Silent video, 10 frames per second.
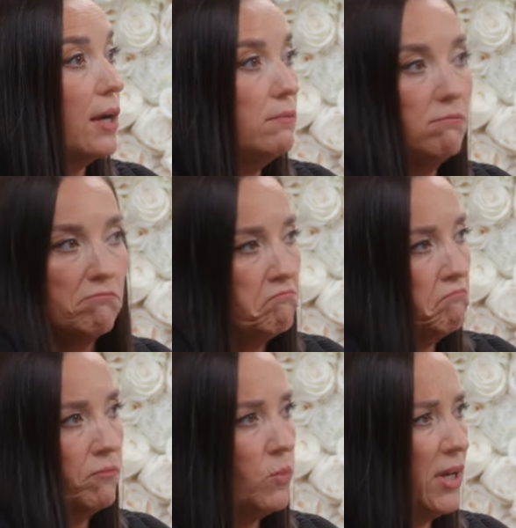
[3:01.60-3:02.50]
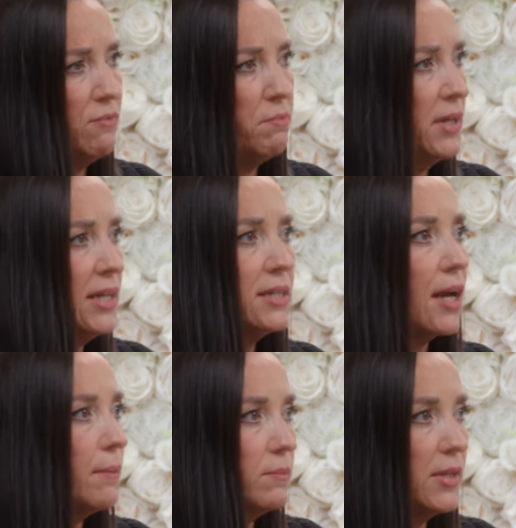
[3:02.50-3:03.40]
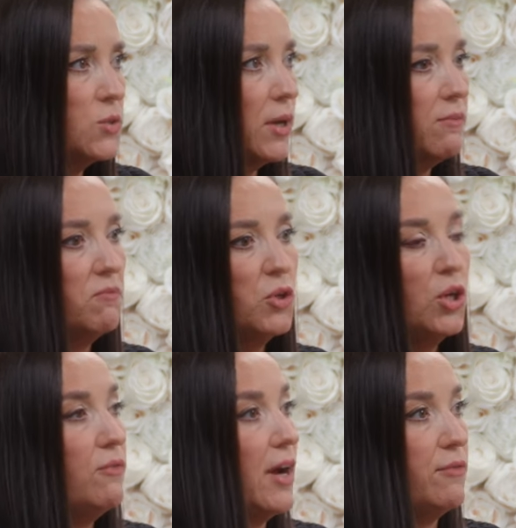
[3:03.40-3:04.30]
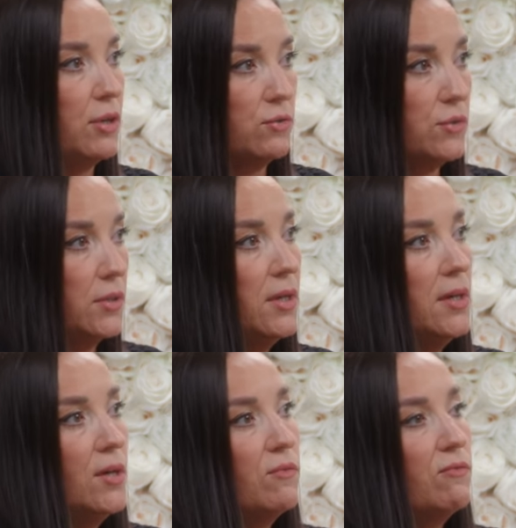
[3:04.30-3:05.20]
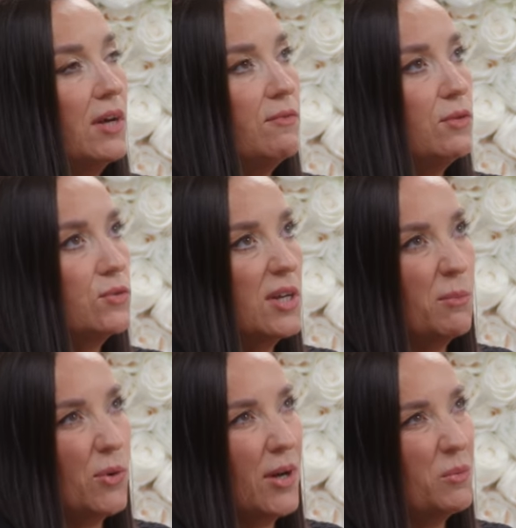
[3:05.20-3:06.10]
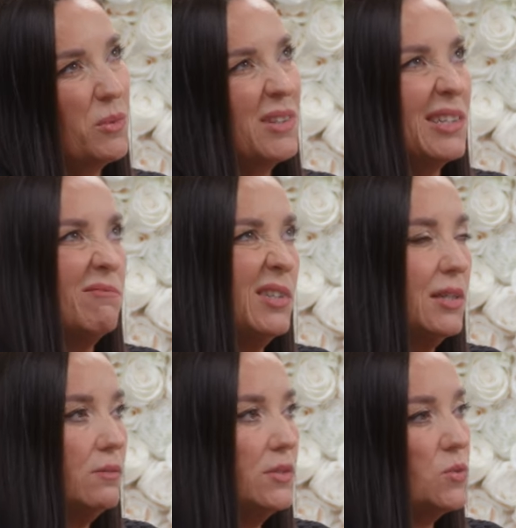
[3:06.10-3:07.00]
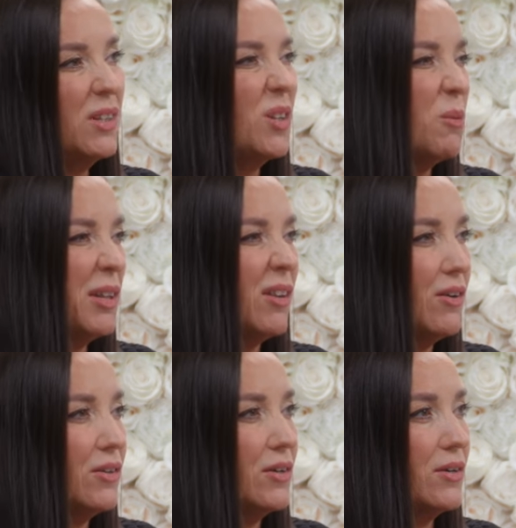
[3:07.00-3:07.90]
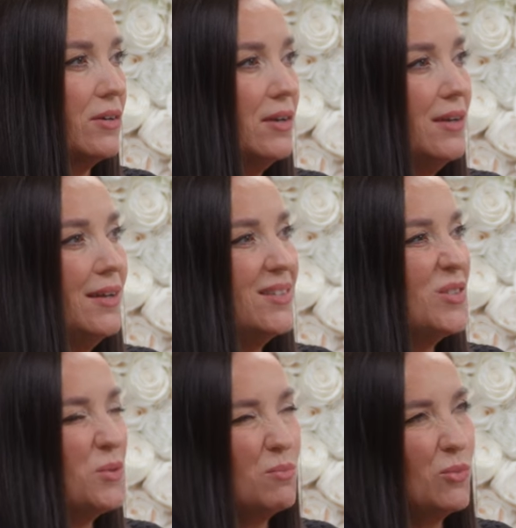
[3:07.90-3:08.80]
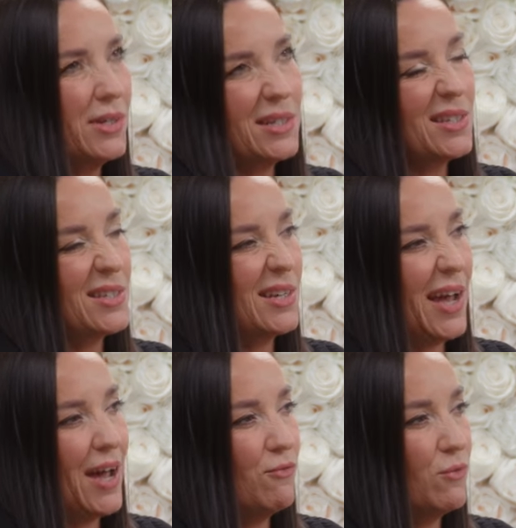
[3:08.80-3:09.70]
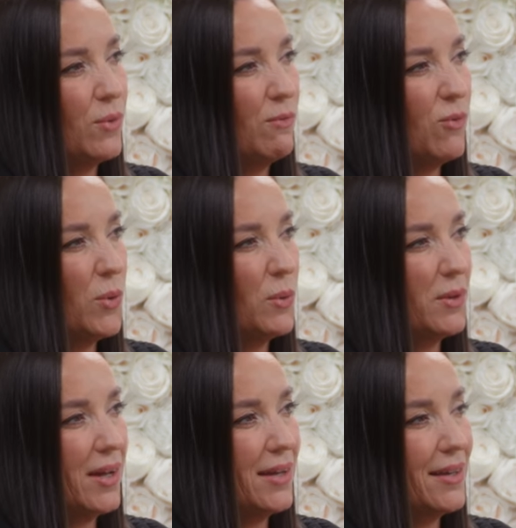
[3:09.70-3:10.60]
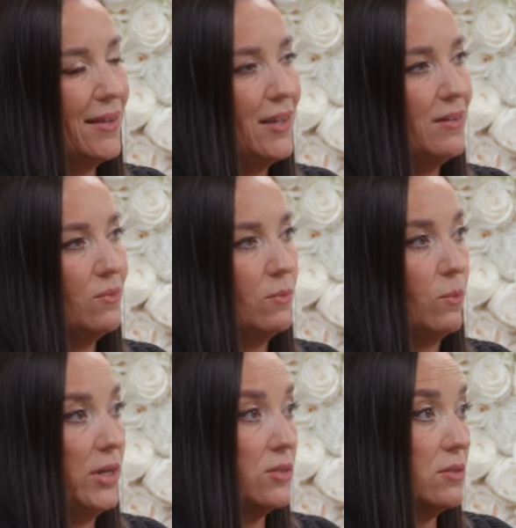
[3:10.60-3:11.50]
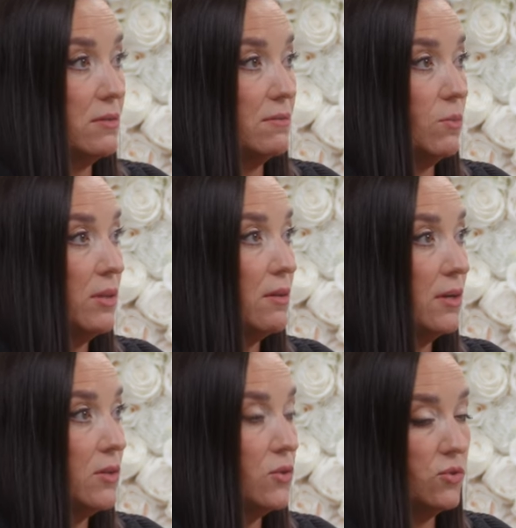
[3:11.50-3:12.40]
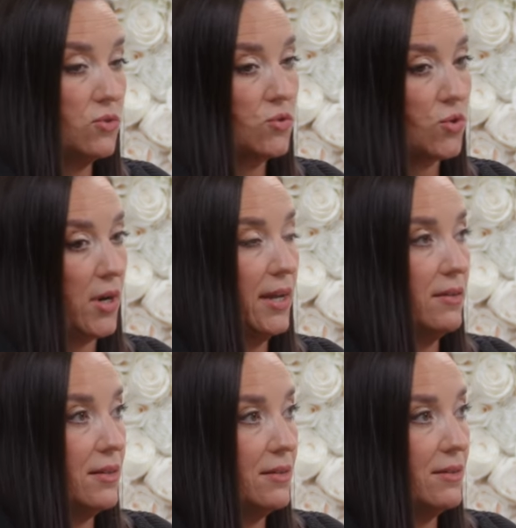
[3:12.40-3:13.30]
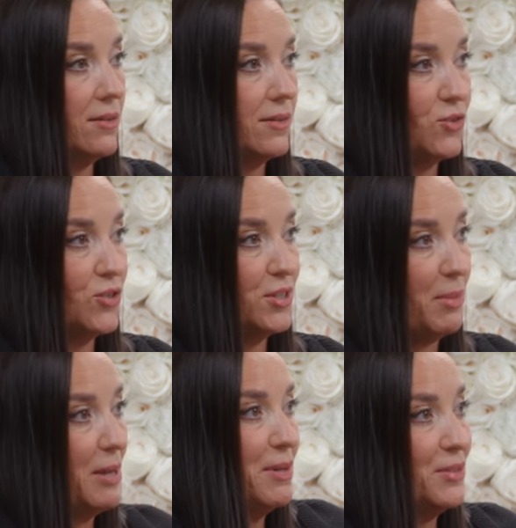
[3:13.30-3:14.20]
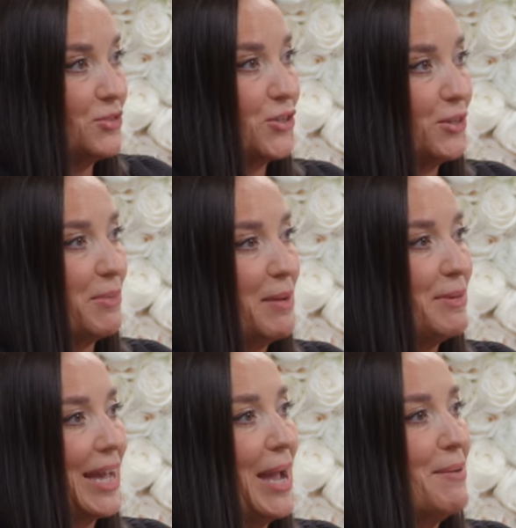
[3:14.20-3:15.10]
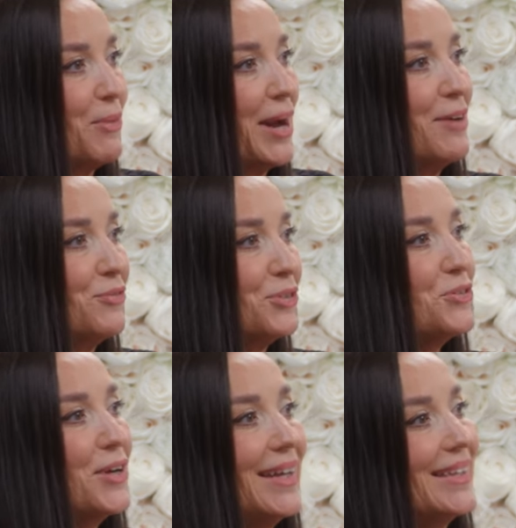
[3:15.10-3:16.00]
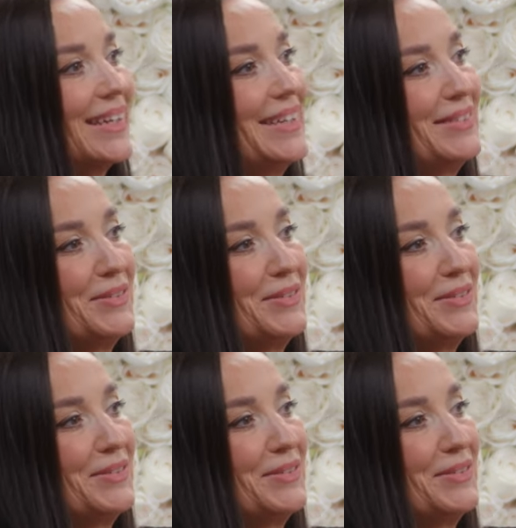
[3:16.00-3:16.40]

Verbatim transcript: young. We have plenty of time. Let's wait good five years. Five years. Five years came around. We were like, well, let's wait a little bit longer. So it was more like six and a half before we were like, and then we just we thought you just tried, and then yeah. just a baby a baby came right. right after you tried. Like,